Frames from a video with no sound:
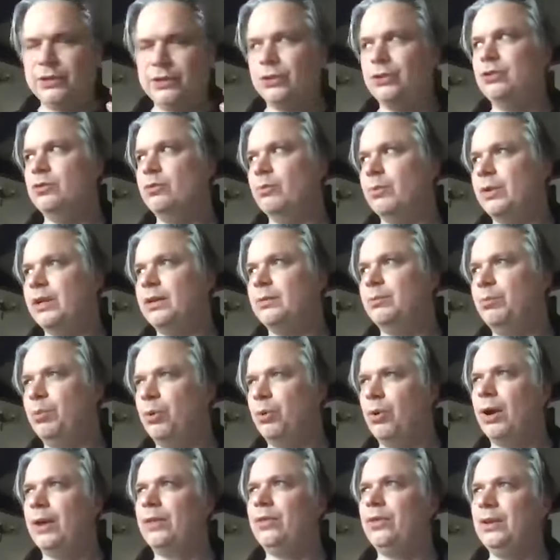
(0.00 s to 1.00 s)
doomy.
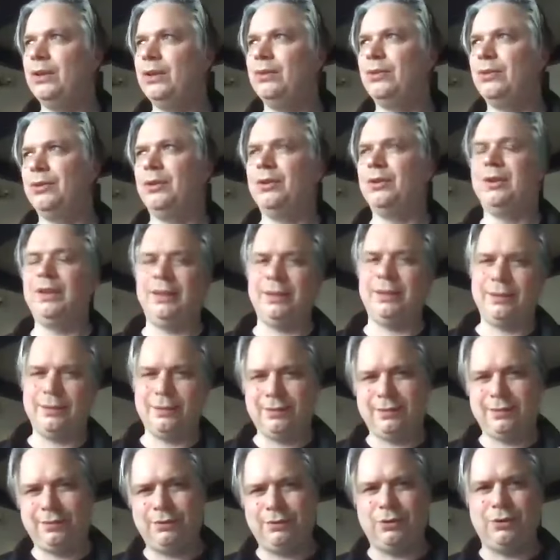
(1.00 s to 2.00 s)
But I think that,
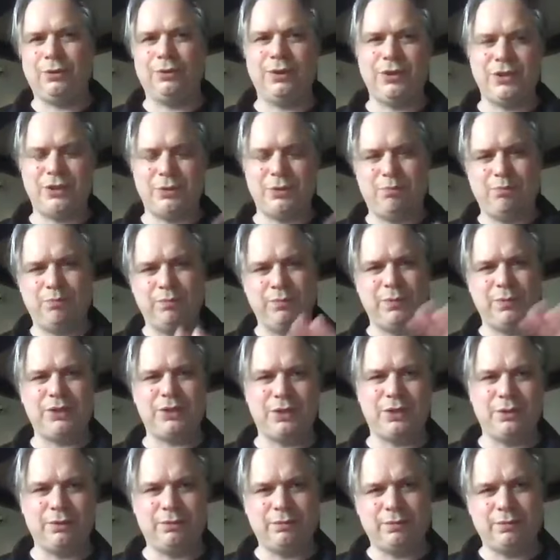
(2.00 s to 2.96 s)
there's